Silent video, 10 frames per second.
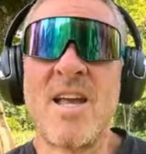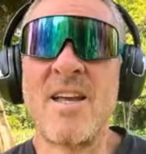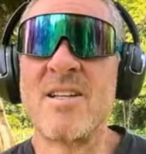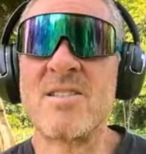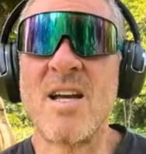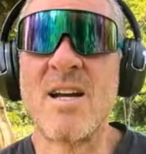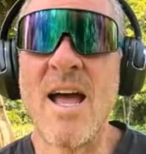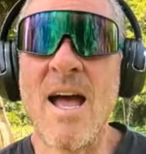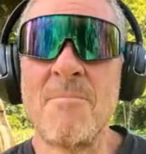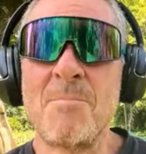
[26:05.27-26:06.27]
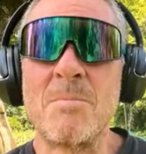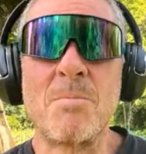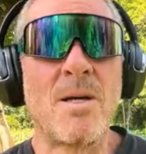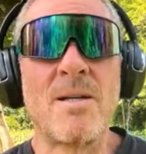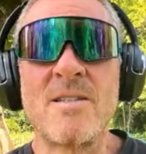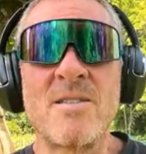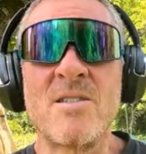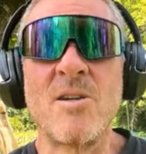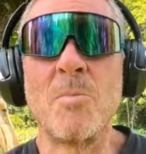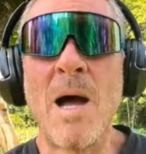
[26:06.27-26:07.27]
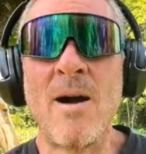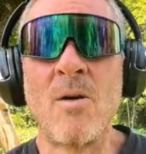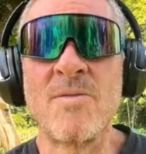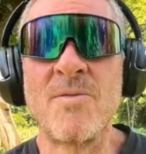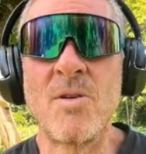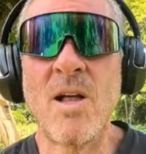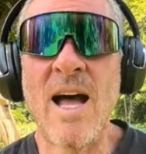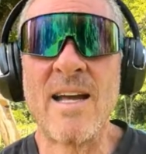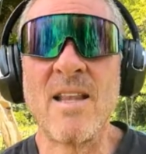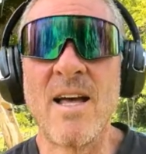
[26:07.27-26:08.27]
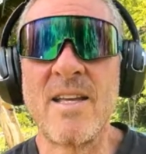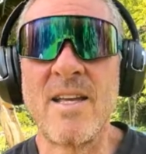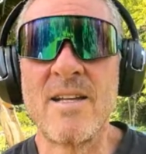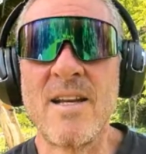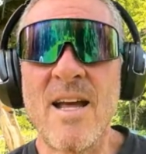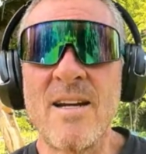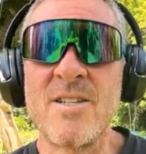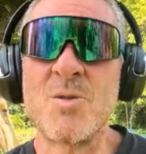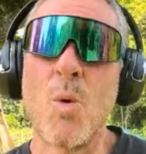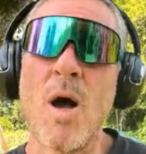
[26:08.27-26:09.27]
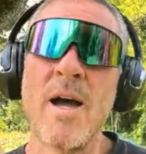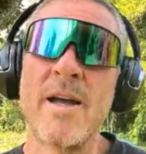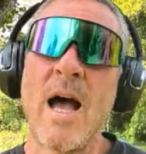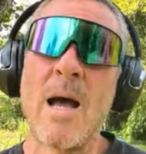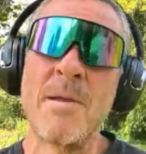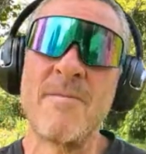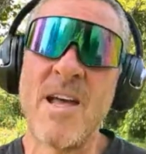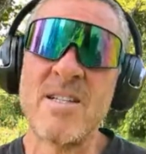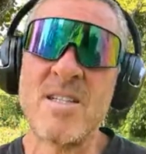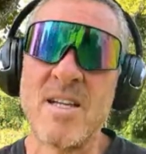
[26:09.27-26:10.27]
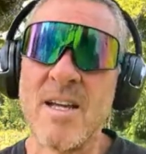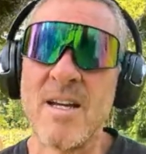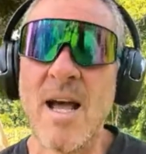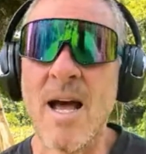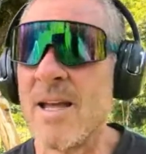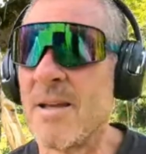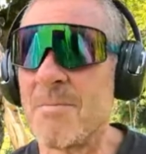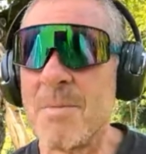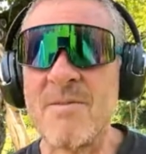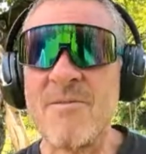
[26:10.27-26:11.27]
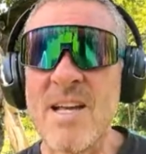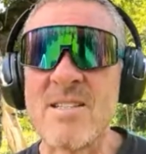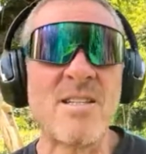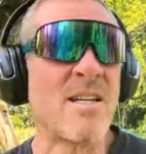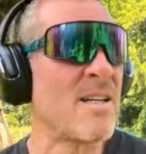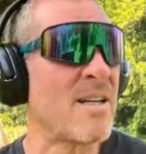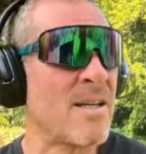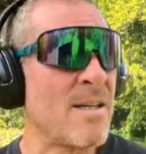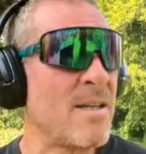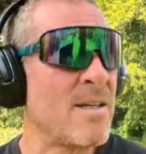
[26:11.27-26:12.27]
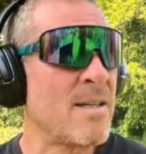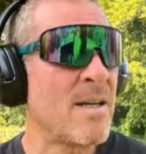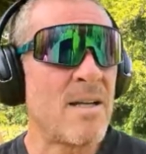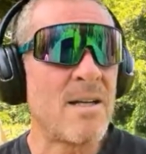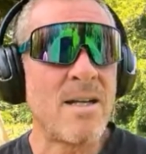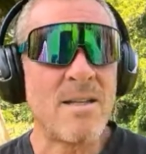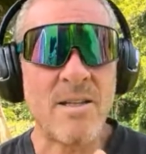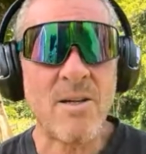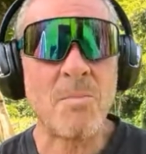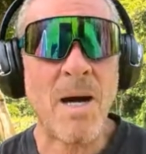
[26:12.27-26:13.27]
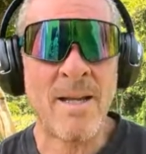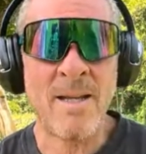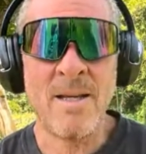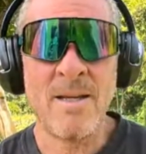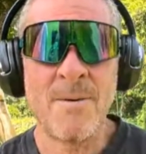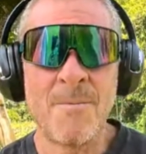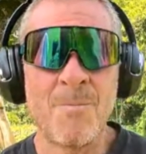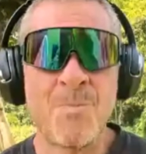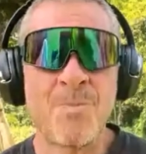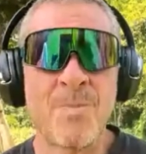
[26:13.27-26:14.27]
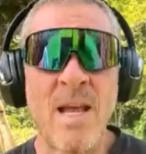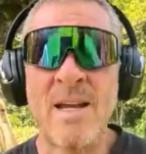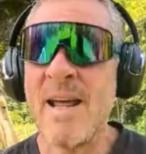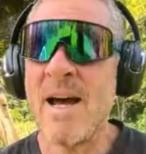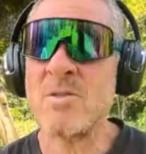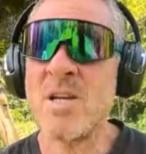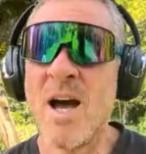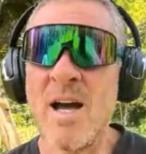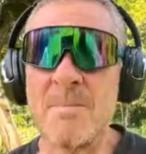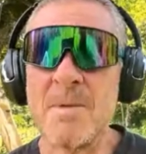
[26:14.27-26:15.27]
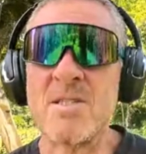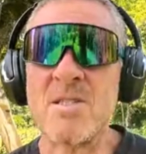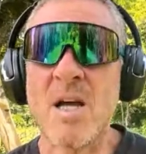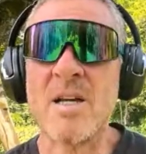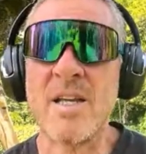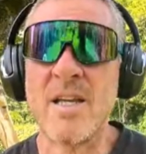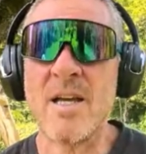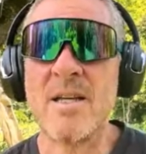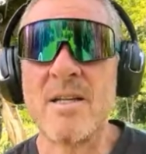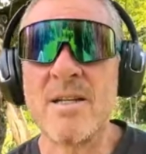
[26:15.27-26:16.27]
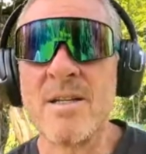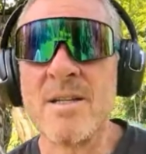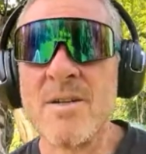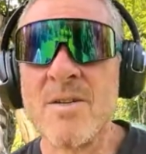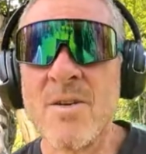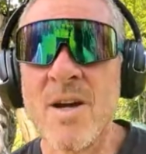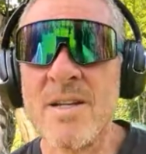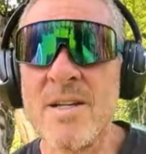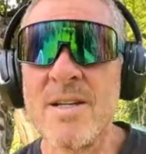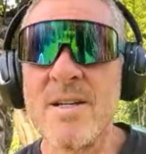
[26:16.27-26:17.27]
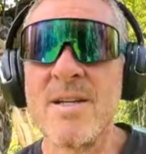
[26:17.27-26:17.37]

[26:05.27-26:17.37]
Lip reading: saying it's going to happen, but it's still powerful. I like it, and it's why I'm investing it. I'm investing a little money and now time in studying it, right?